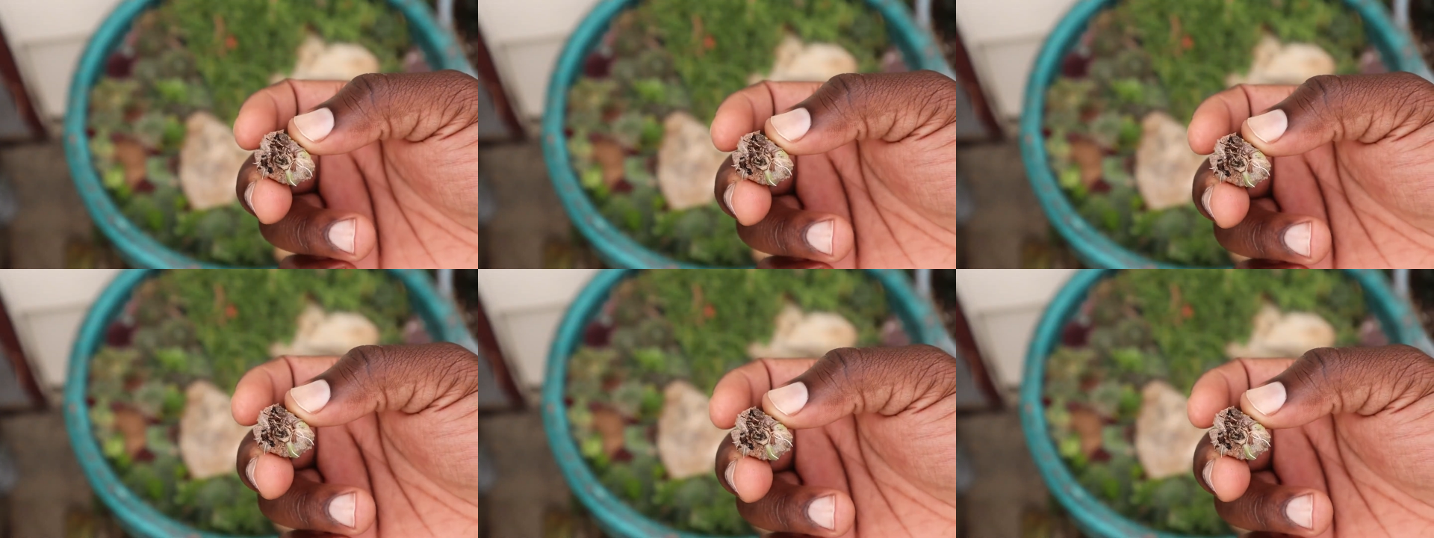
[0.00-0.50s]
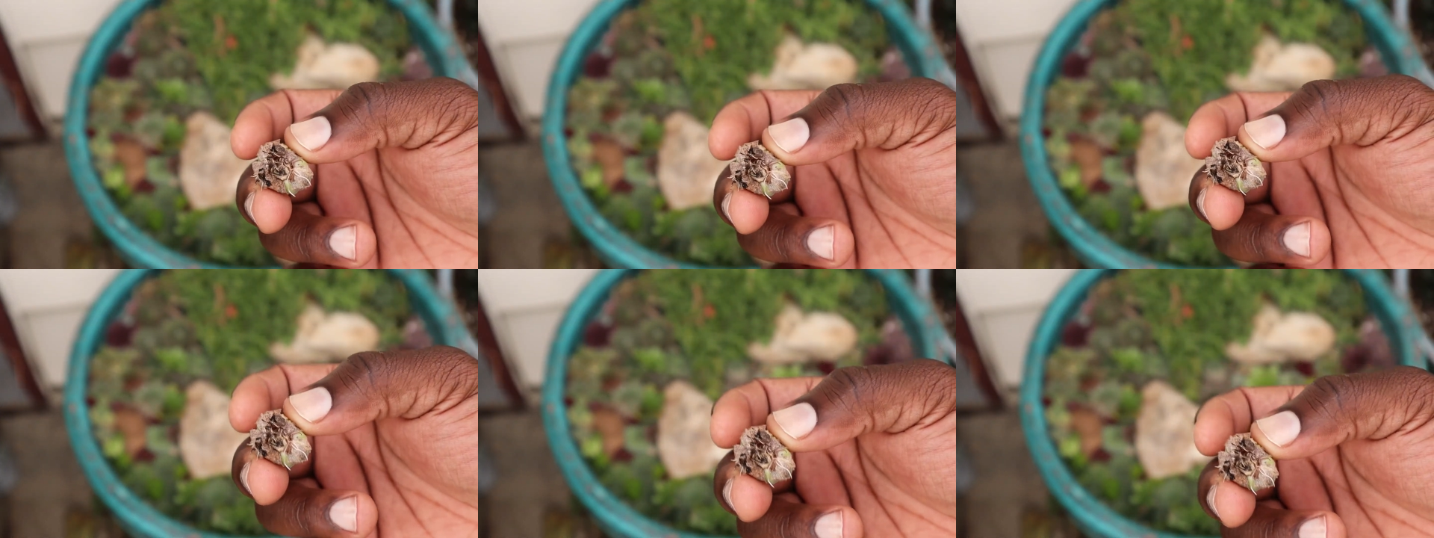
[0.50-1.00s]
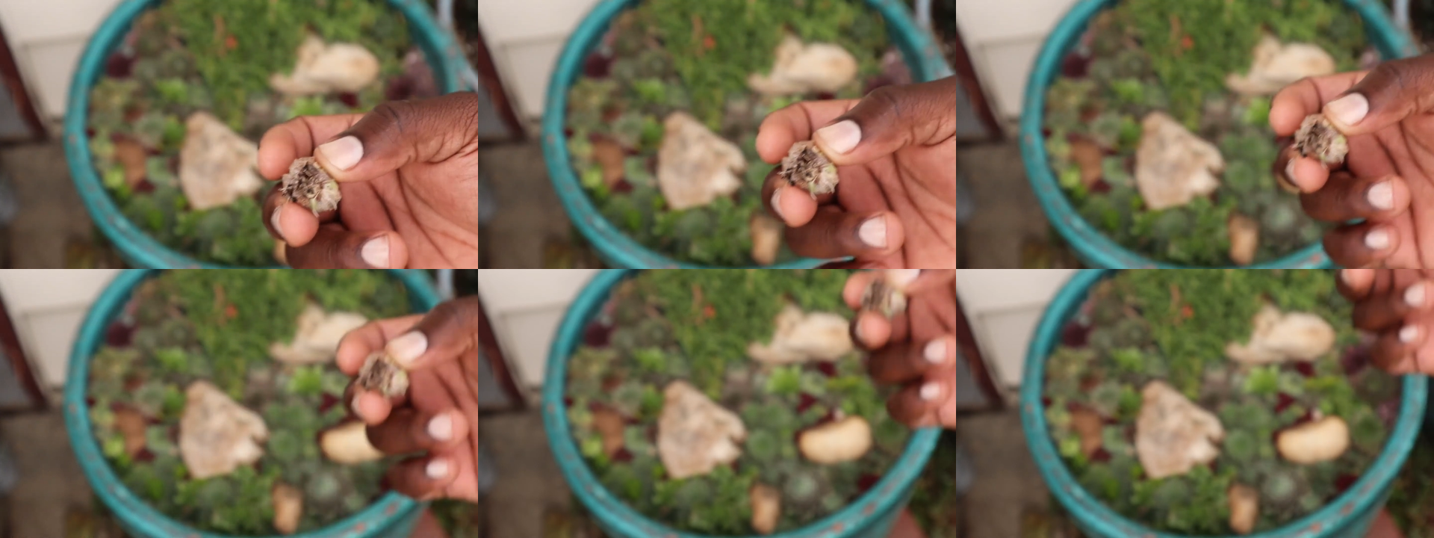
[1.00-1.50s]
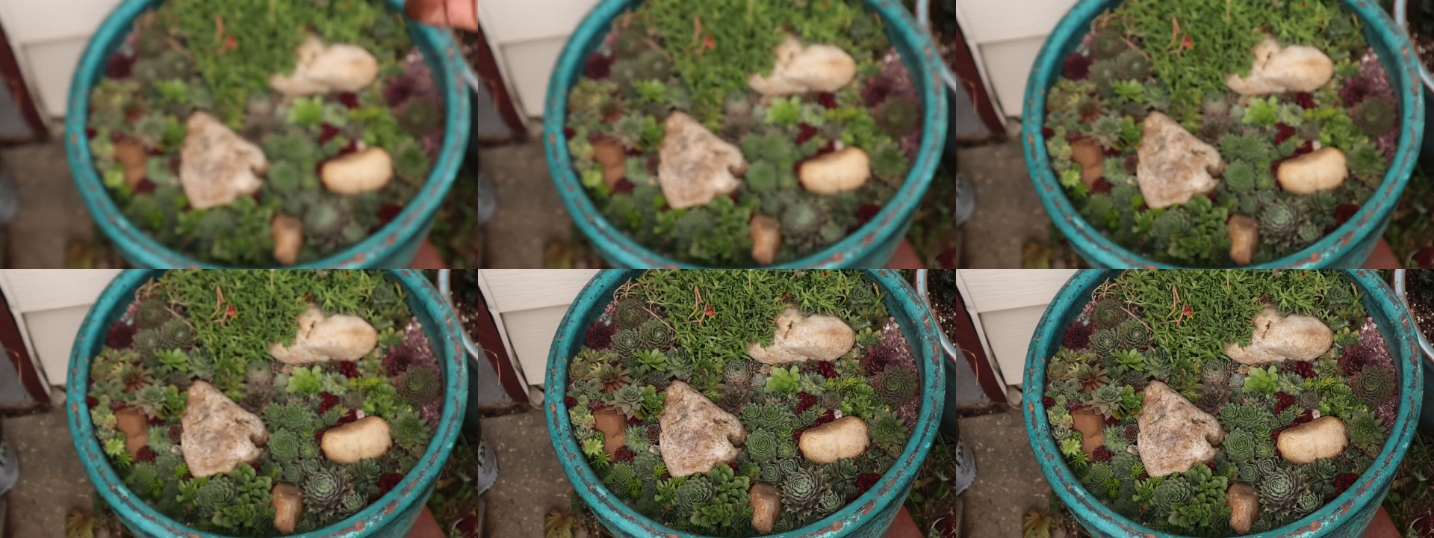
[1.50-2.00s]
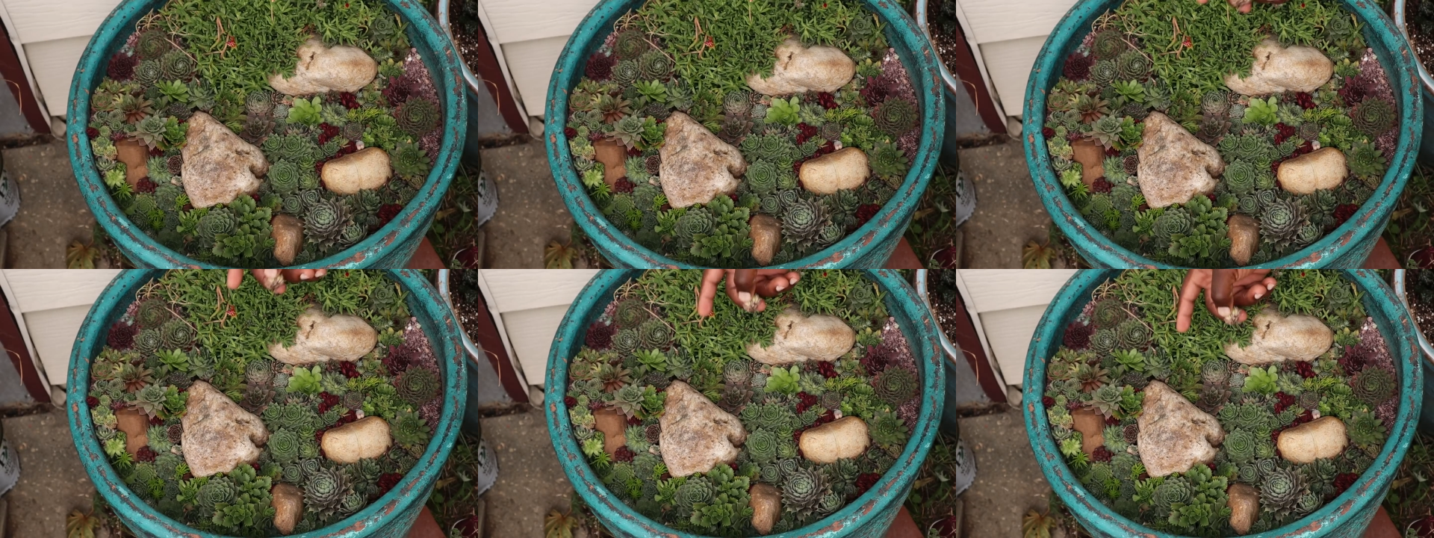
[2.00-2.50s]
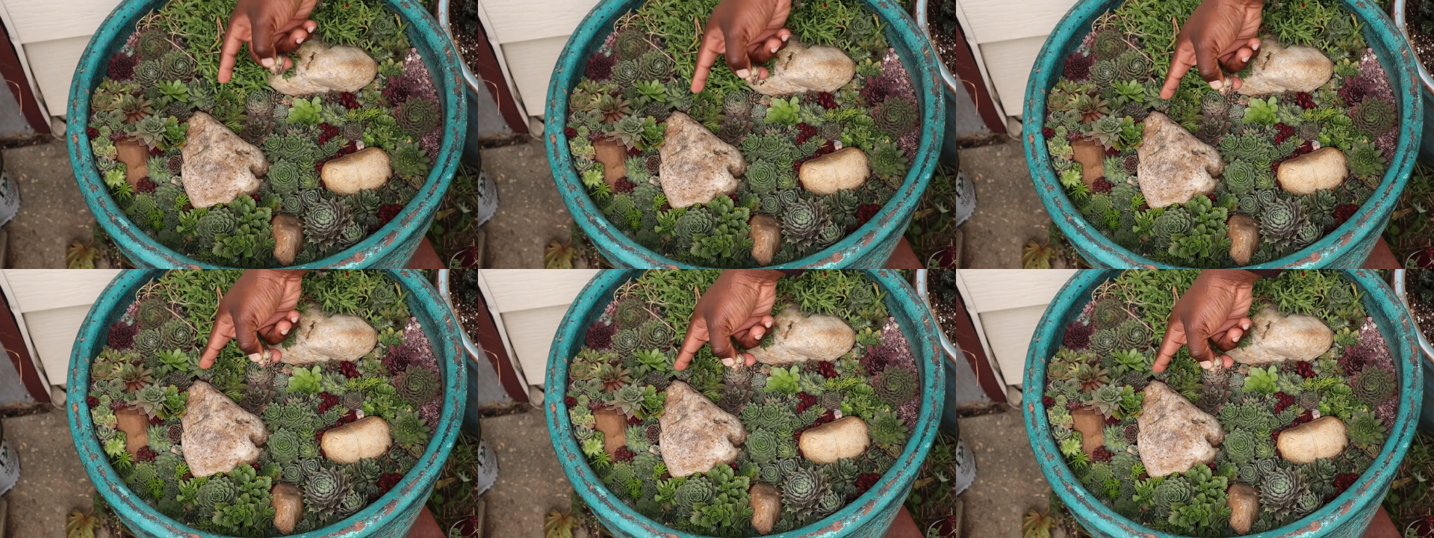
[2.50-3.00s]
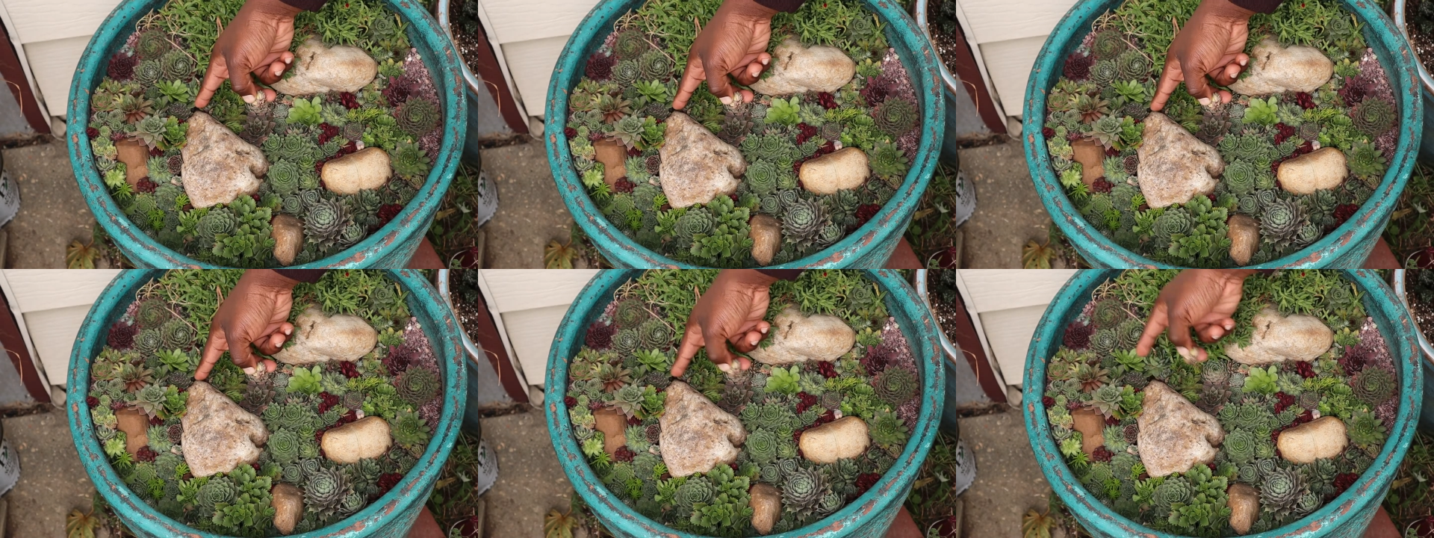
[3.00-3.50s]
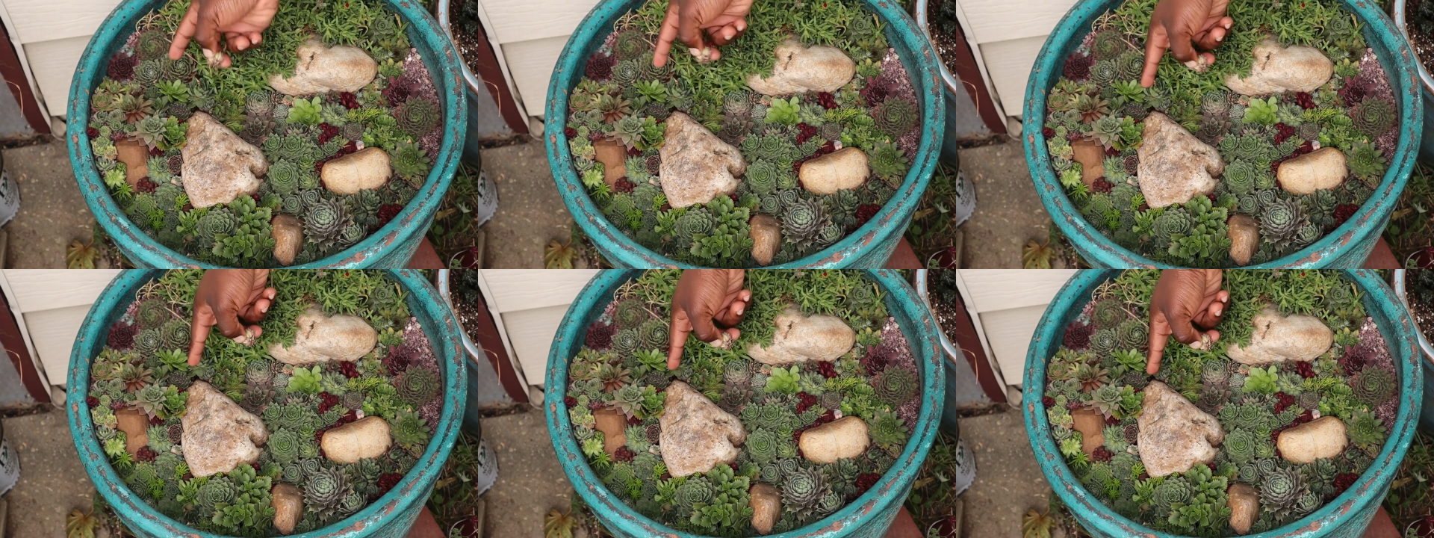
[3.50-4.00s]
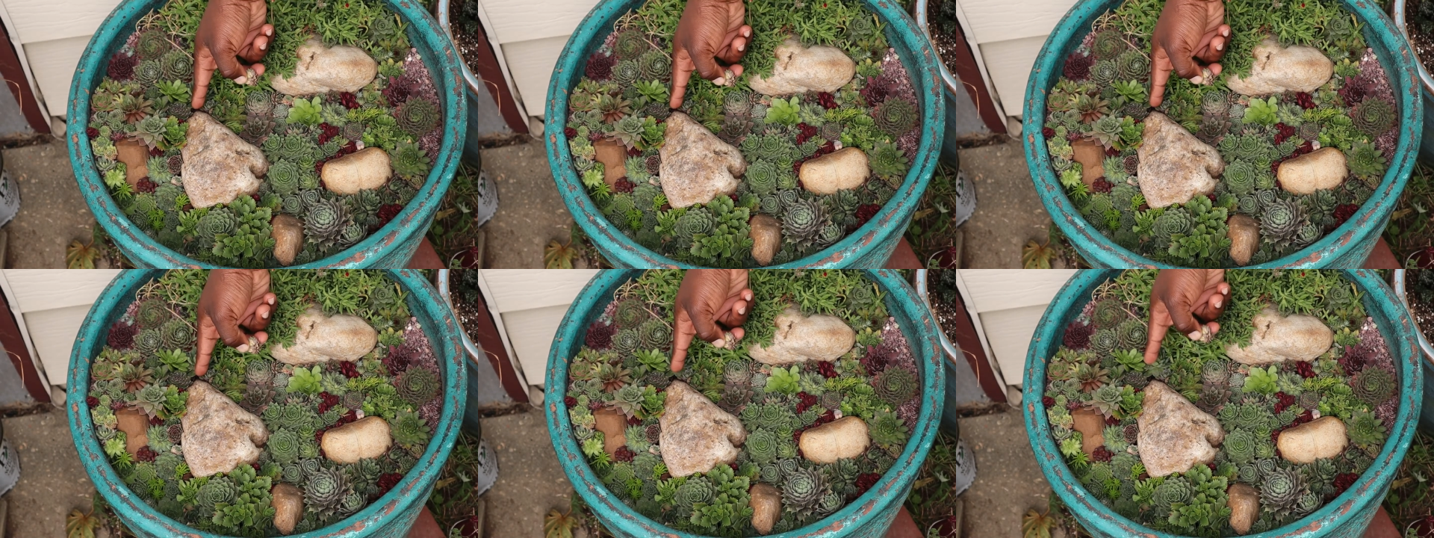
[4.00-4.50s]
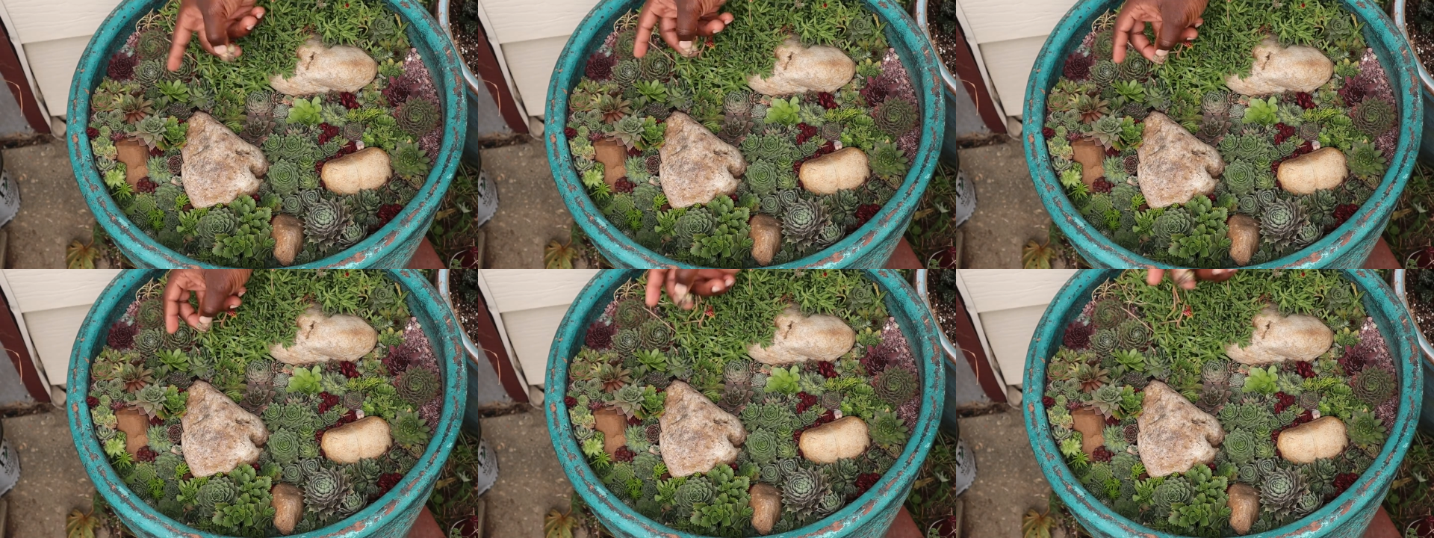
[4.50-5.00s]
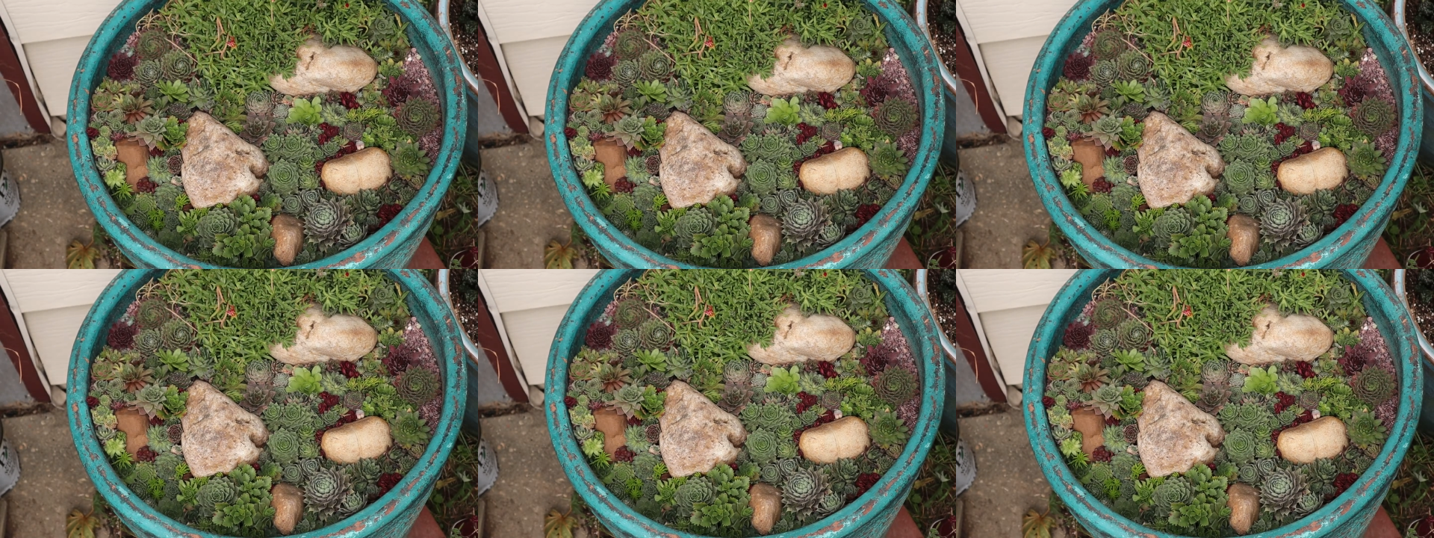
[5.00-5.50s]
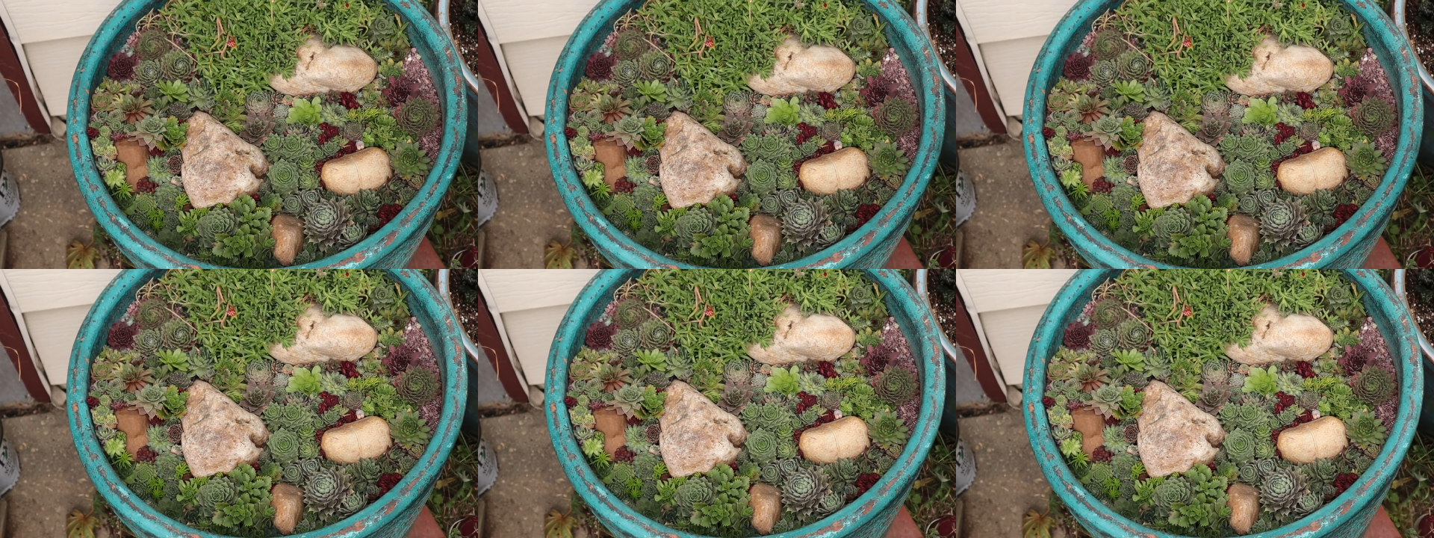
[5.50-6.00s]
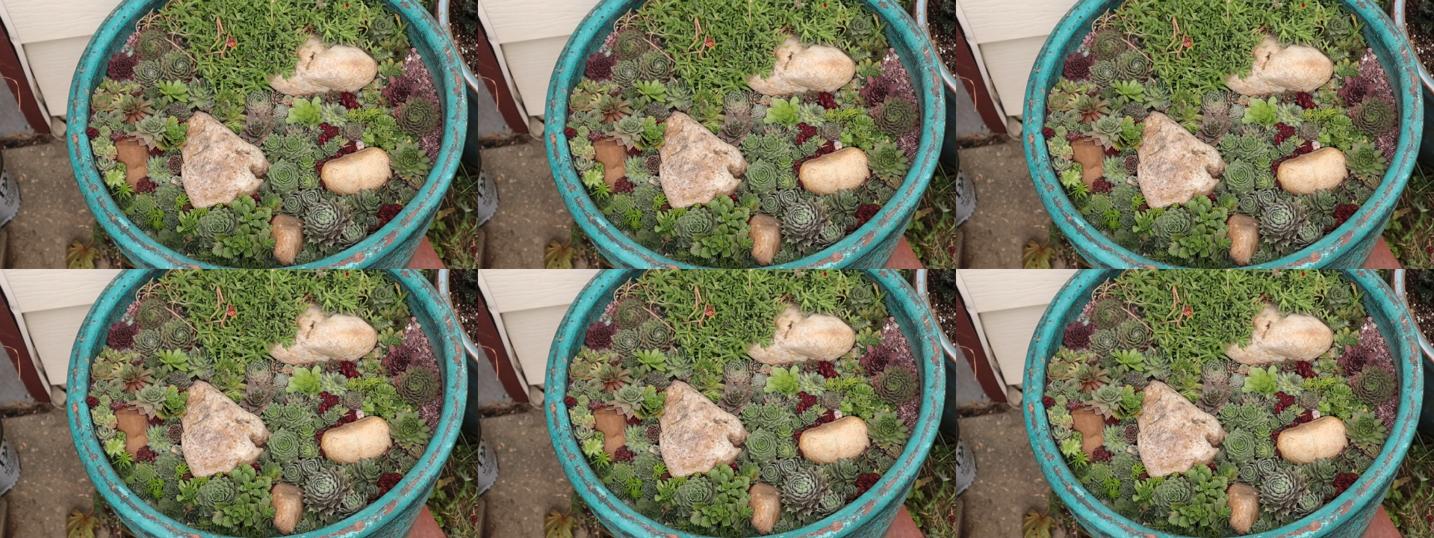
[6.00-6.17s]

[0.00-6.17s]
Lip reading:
[unreadable: no face in view]